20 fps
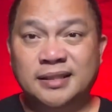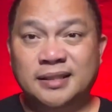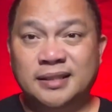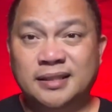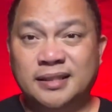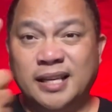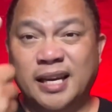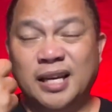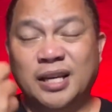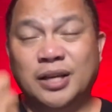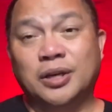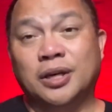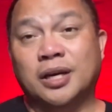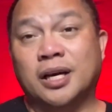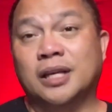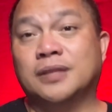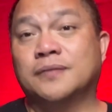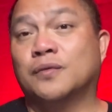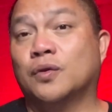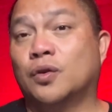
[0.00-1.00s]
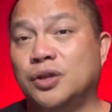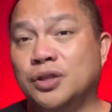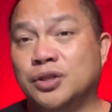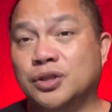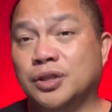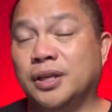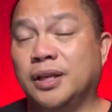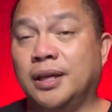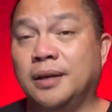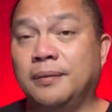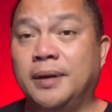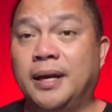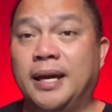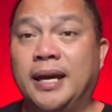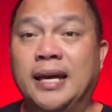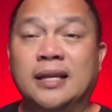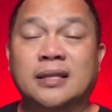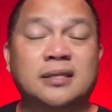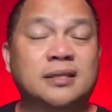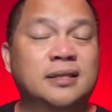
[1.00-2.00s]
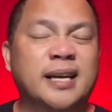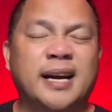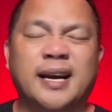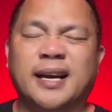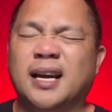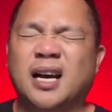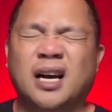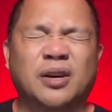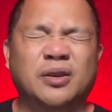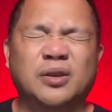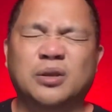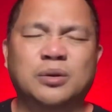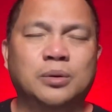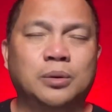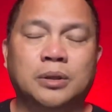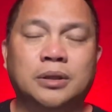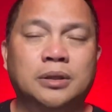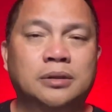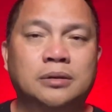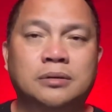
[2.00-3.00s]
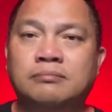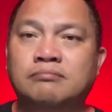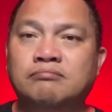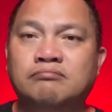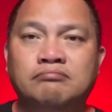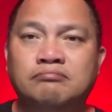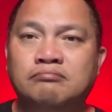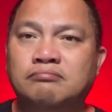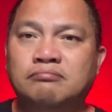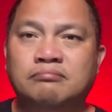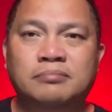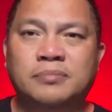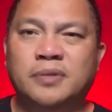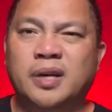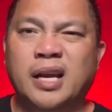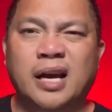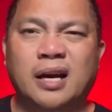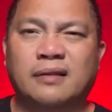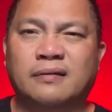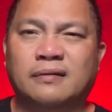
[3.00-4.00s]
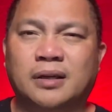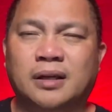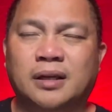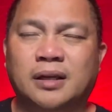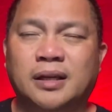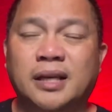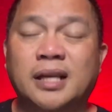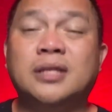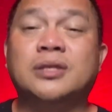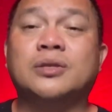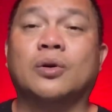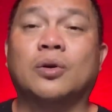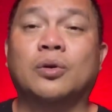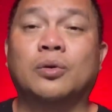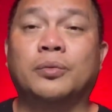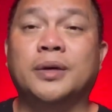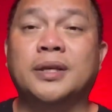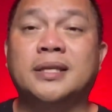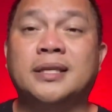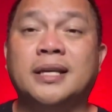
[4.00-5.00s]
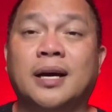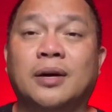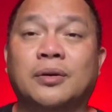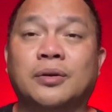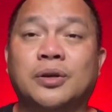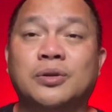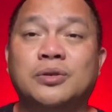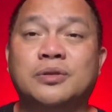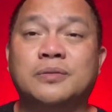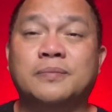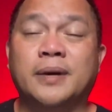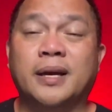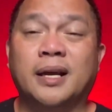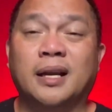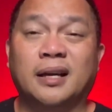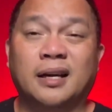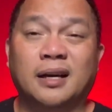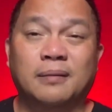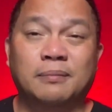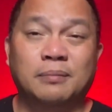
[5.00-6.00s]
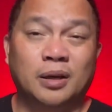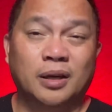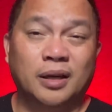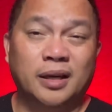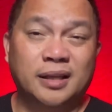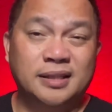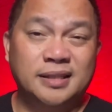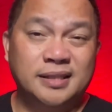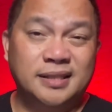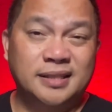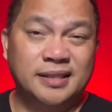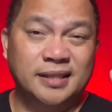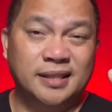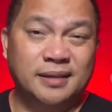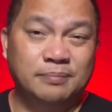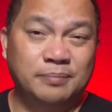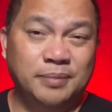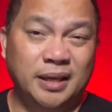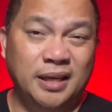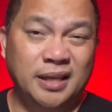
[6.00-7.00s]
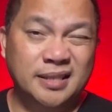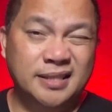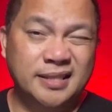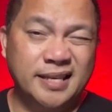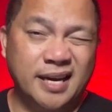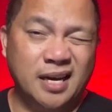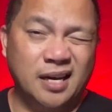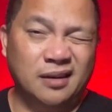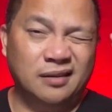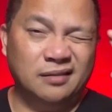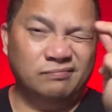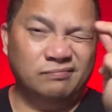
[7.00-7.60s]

Thank you, guys, for joining me. It's not how you look. Never. It's always how you smell. God bless and peace out.